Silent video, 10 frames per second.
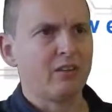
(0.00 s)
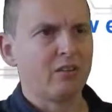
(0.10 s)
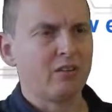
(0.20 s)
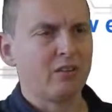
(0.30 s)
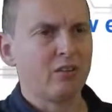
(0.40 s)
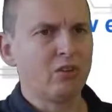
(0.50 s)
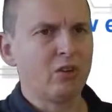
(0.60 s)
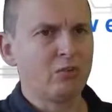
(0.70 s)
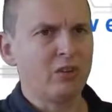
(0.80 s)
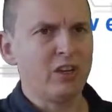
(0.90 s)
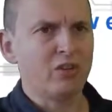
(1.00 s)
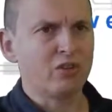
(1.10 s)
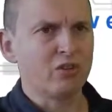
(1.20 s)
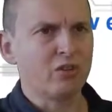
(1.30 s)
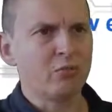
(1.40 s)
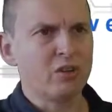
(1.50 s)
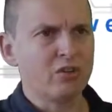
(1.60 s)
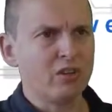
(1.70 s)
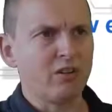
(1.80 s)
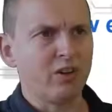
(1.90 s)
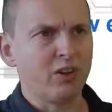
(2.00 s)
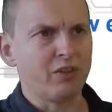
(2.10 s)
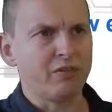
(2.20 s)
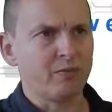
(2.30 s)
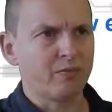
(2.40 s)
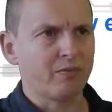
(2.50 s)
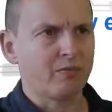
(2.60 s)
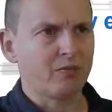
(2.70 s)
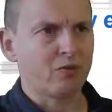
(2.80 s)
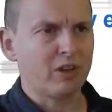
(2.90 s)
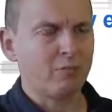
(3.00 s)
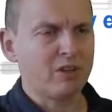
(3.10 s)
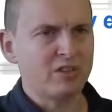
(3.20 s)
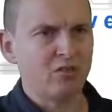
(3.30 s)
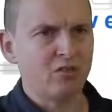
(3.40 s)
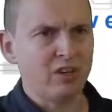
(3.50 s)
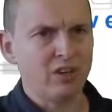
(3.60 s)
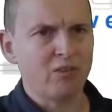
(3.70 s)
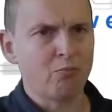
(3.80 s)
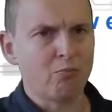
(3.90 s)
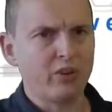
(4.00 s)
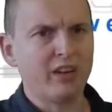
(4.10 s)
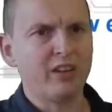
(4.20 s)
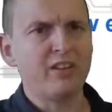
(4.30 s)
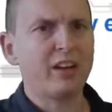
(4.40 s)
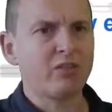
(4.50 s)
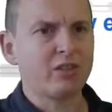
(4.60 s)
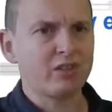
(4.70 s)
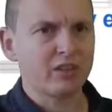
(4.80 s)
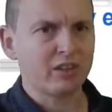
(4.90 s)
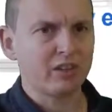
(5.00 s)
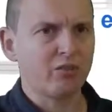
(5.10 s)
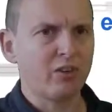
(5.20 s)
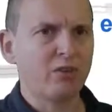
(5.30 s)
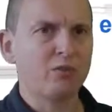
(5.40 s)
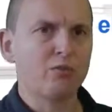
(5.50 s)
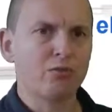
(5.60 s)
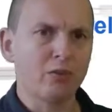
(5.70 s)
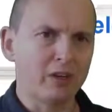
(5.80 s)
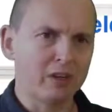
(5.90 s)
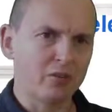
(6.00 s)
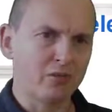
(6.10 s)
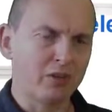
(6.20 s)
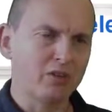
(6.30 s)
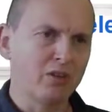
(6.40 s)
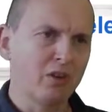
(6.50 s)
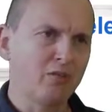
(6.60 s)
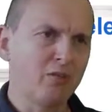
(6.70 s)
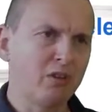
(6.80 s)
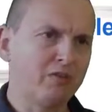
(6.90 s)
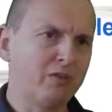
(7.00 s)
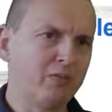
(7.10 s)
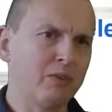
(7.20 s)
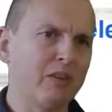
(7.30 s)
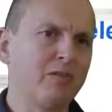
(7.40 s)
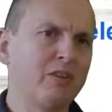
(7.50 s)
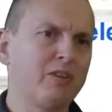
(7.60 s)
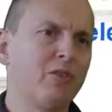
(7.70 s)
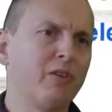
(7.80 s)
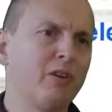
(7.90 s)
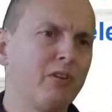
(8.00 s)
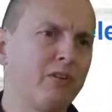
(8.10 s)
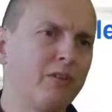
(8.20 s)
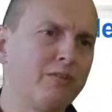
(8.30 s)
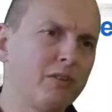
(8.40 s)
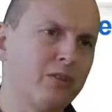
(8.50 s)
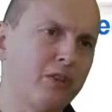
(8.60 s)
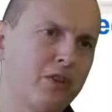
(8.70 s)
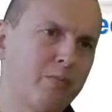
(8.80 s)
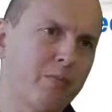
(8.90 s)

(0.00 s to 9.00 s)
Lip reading: you don't need just good ones, you need a lot of them. So that means that you need to bring in the electrical signals, you need to control electronics to govern whatever is going on the photonic chip.